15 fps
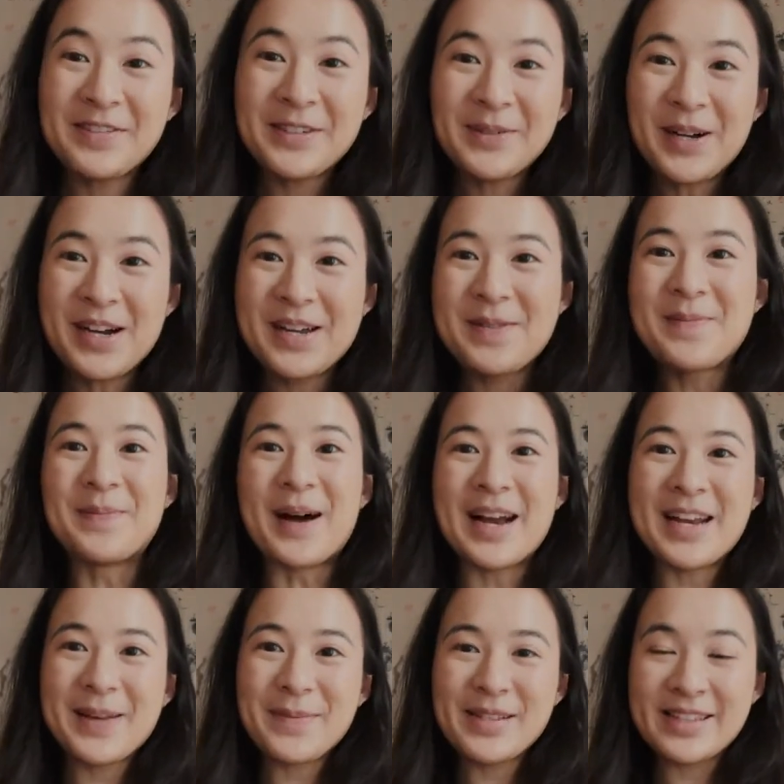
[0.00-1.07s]
everyone, my
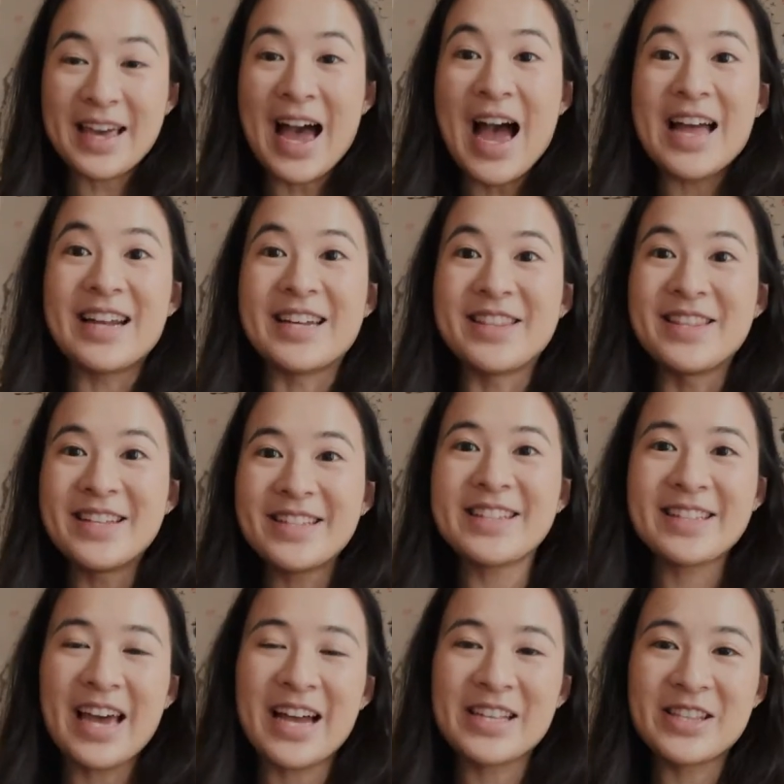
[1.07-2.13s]
name is Kat and this is
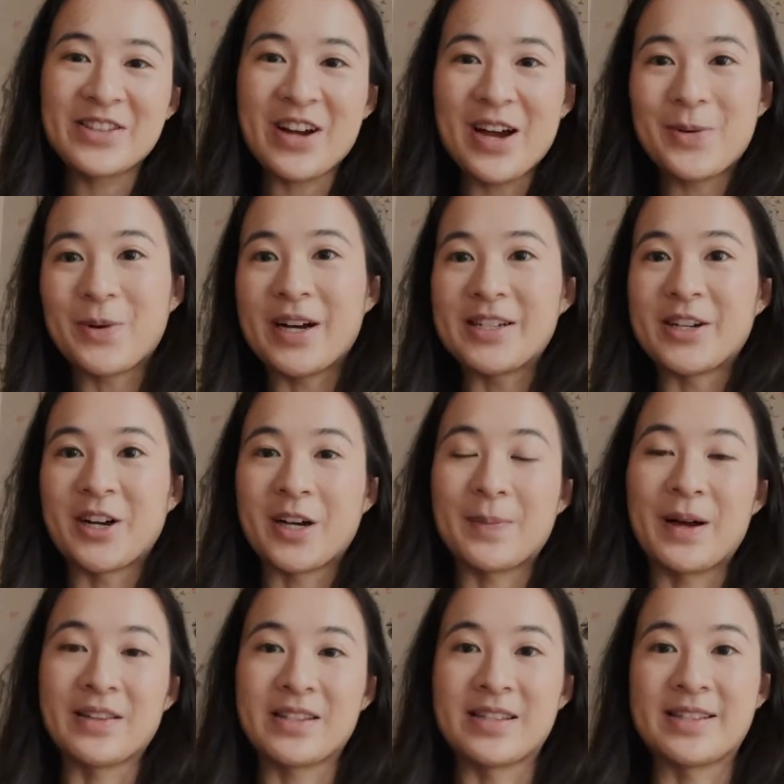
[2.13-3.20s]
Kat's Thread, where I talk
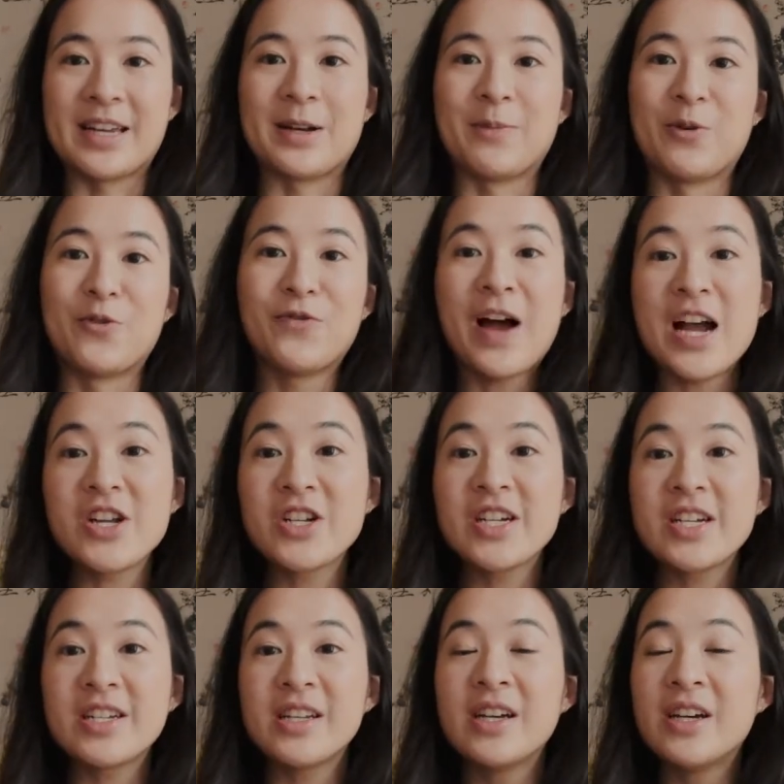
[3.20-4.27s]
about sustainable
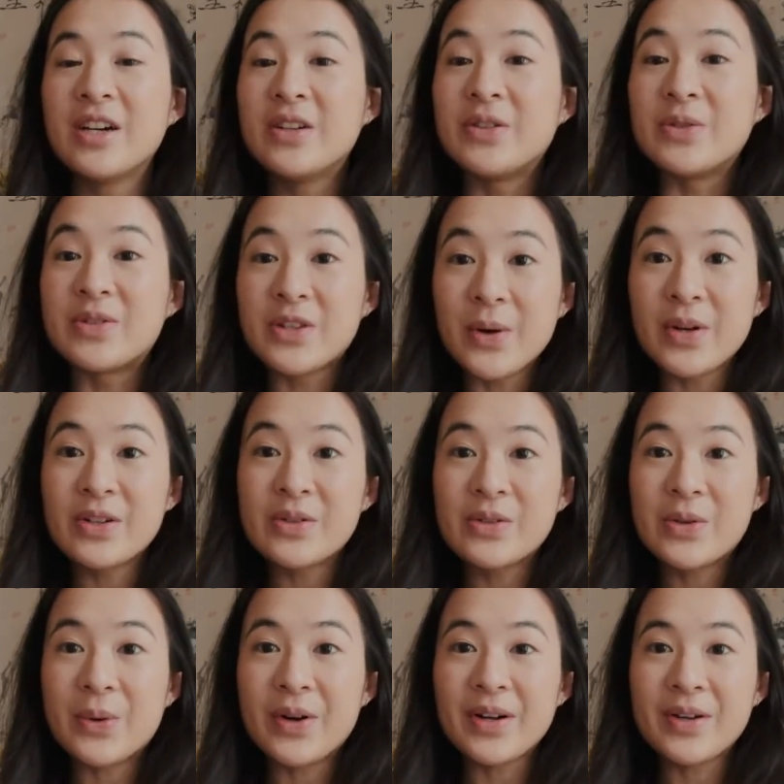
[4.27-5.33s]
fashion, do sewing
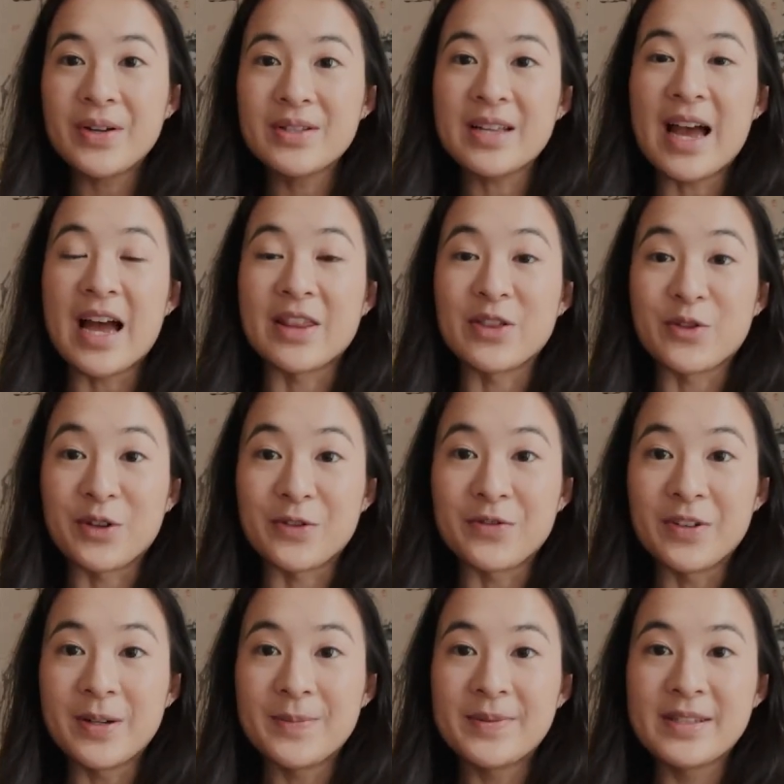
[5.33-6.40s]
tutorials, and thrift
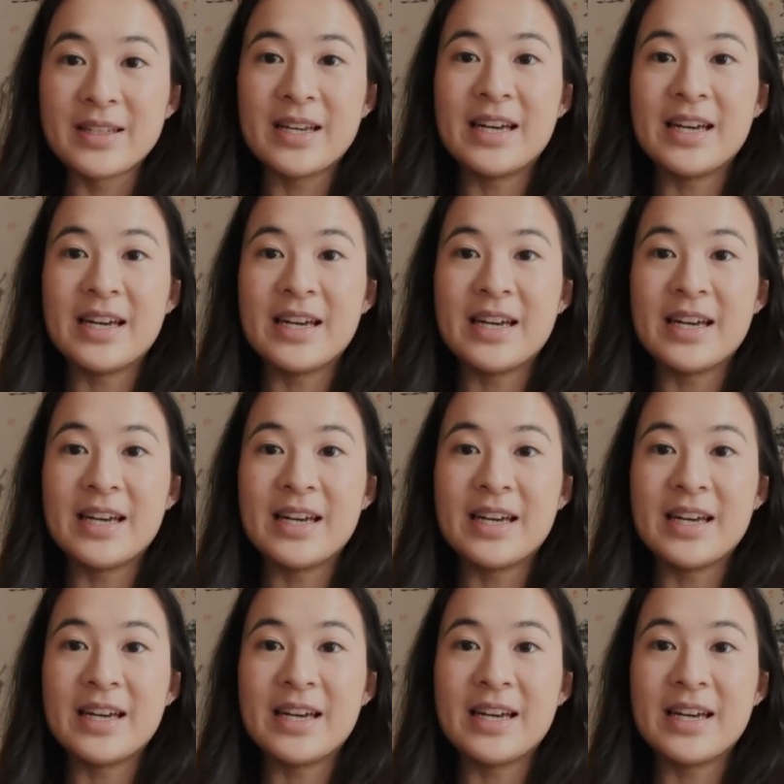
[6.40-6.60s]
flips.